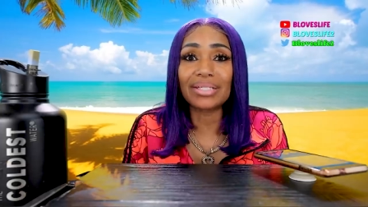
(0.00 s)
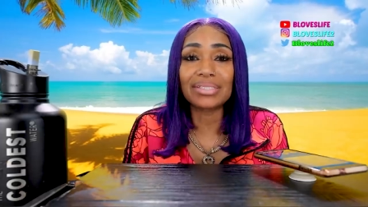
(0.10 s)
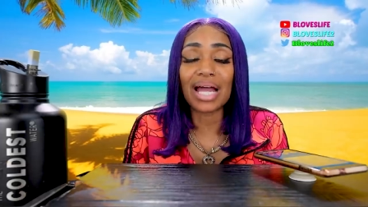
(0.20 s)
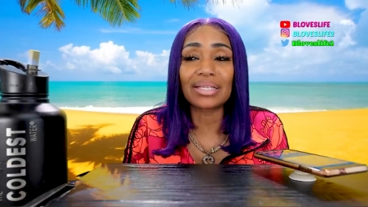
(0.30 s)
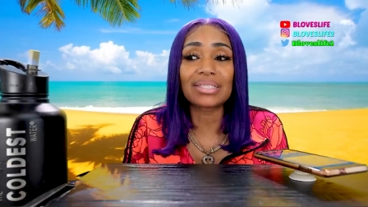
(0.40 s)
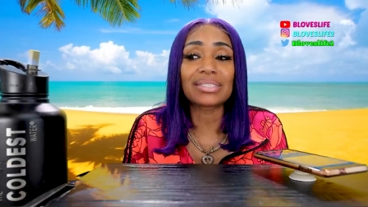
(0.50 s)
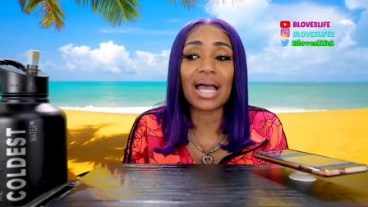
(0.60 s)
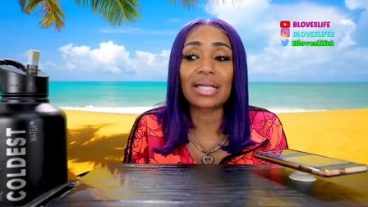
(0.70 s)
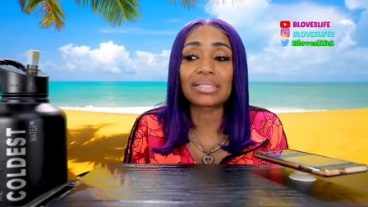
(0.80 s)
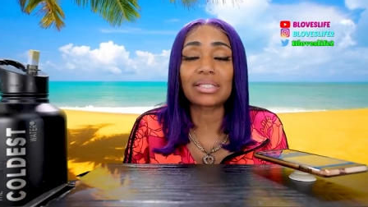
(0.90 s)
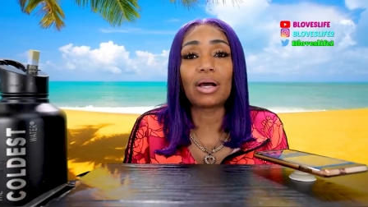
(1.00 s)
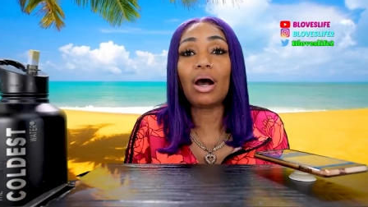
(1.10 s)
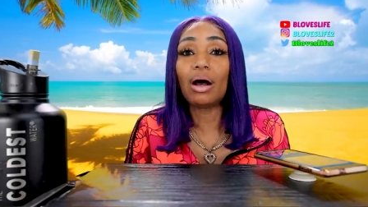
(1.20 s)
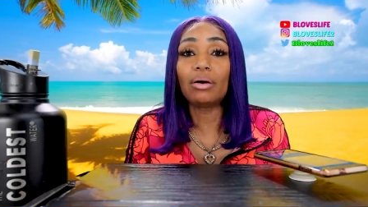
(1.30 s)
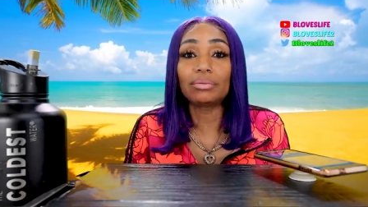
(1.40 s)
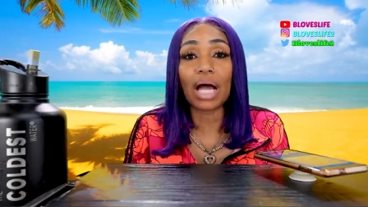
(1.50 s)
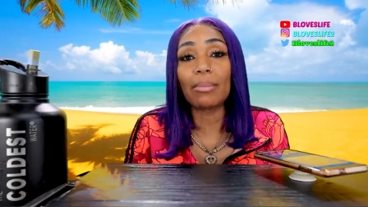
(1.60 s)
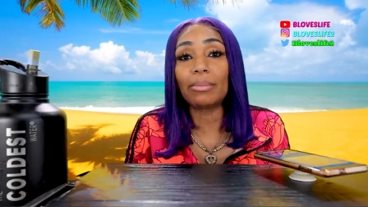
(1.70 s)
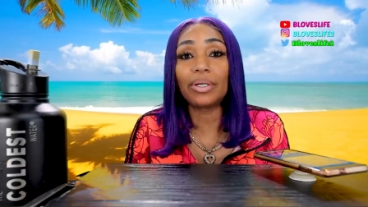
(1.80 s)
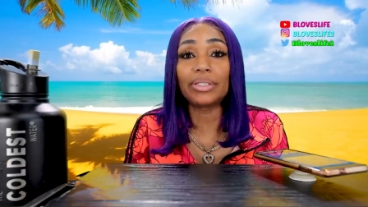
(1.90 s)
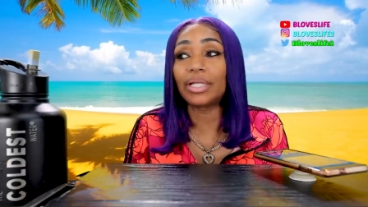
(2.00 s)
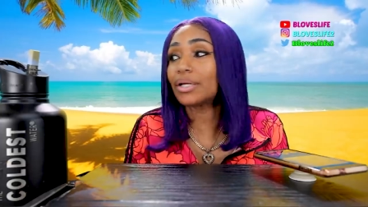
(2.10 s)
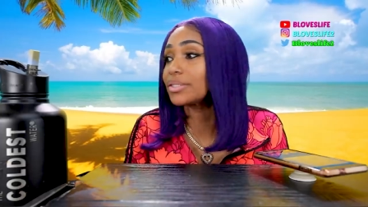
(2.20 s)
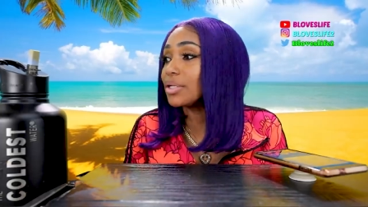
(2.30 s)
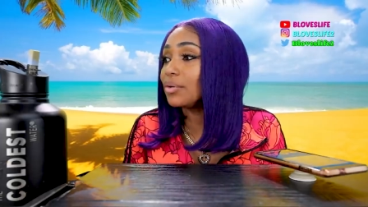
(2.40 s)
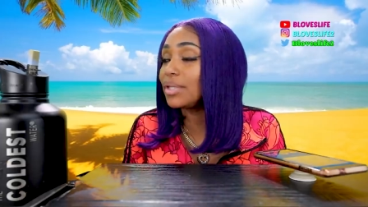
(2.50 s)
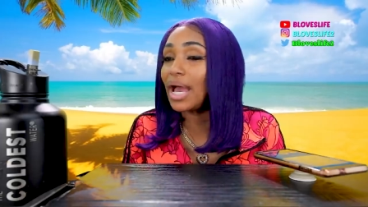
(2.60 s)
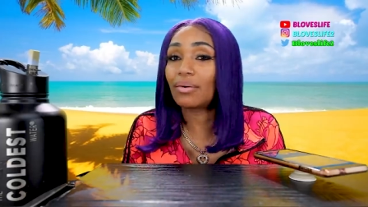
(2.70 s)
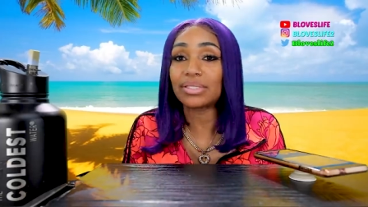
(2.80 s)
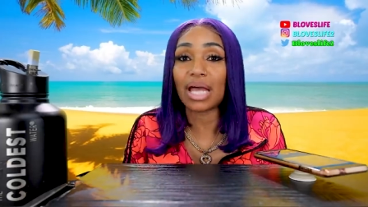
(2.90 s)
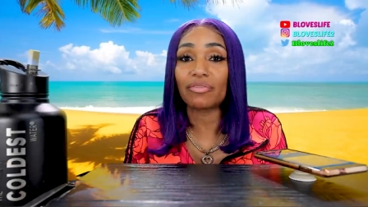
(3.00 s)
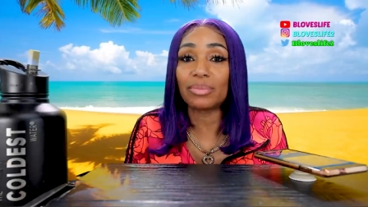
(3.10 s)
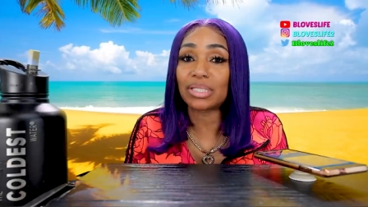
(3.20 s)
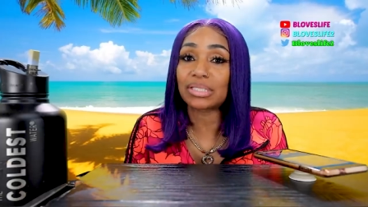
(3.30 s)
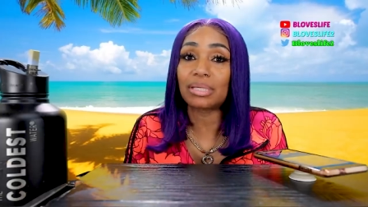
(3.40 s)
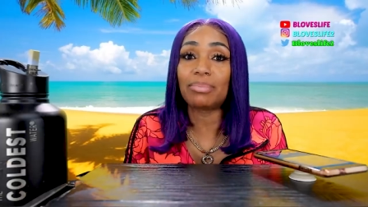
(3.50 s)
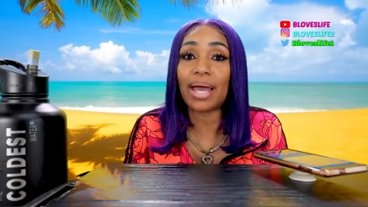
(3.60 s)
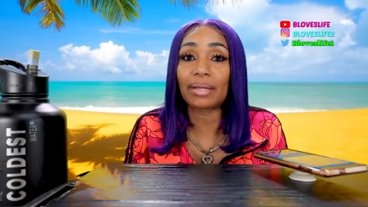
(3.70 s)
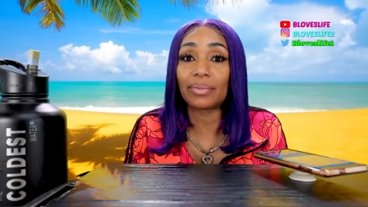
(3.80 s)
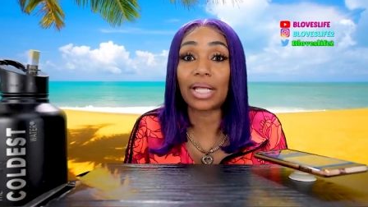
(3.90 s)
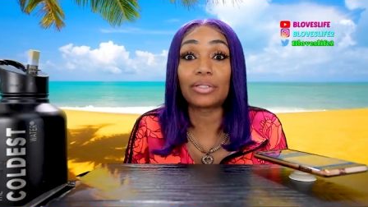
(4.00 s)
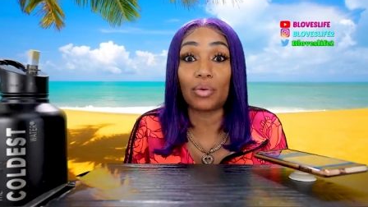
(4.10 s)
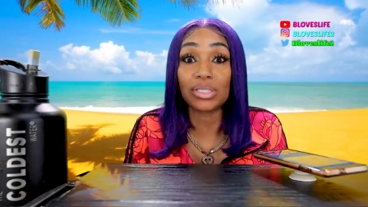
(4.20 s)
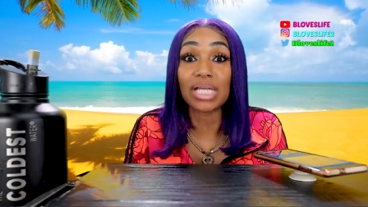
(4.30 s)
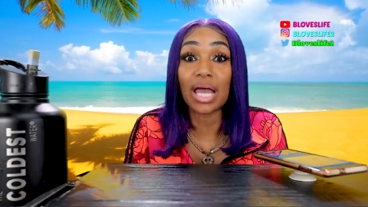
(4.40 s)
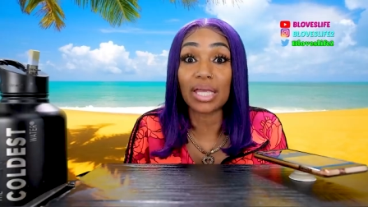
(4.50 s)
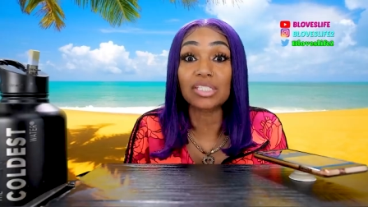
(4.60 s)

It's not the sign to say, oh, I'm a millionaire, so now it's time for me to sit back and like, No, it's time.